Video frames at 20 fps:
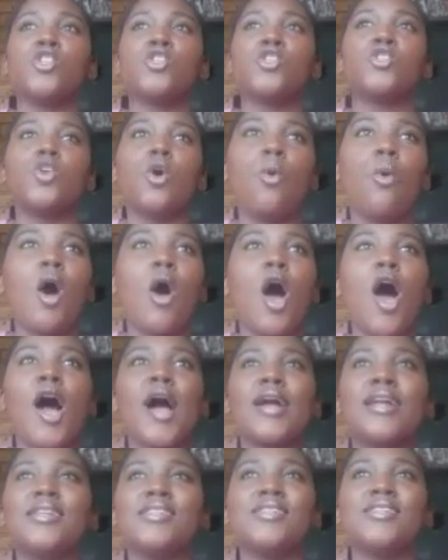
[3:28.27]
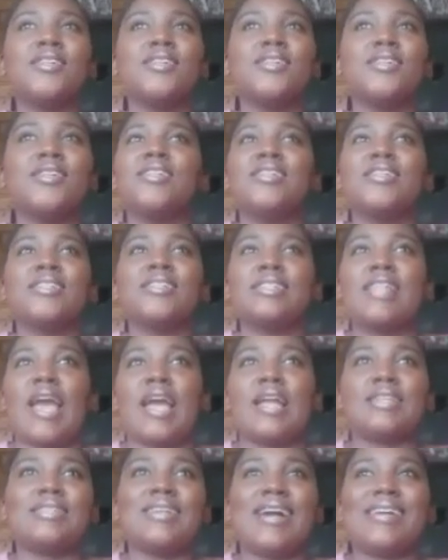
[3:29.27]
so hard
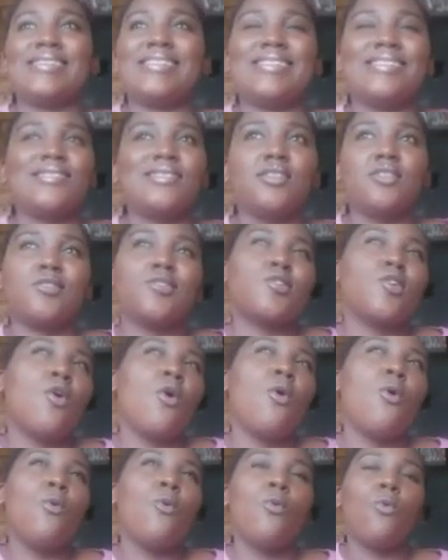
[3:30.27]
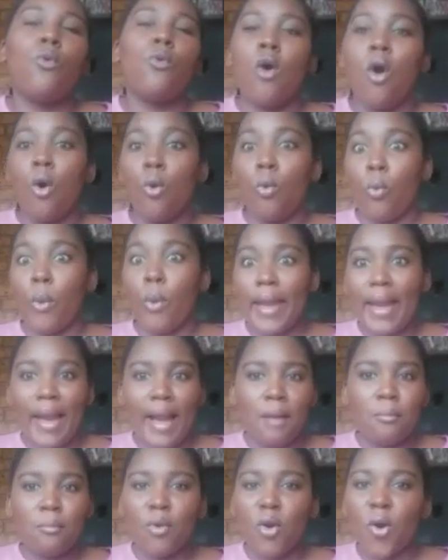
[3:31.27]
that I didn't know where
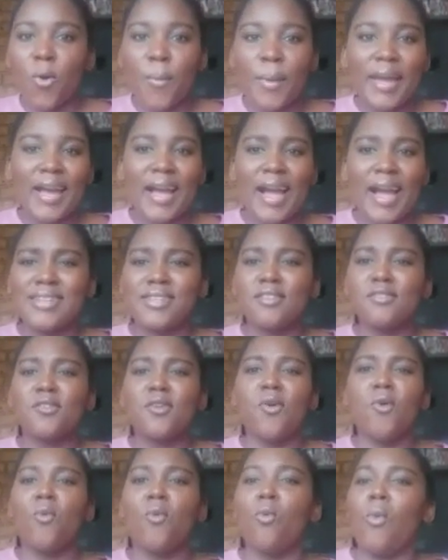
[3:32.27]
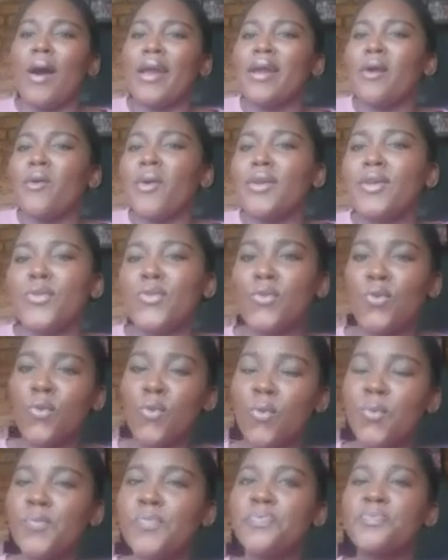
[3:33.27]
I'm going. I didn't know what I want to
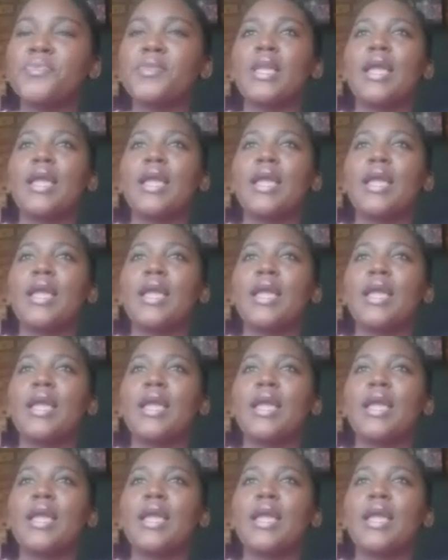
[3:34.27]
do.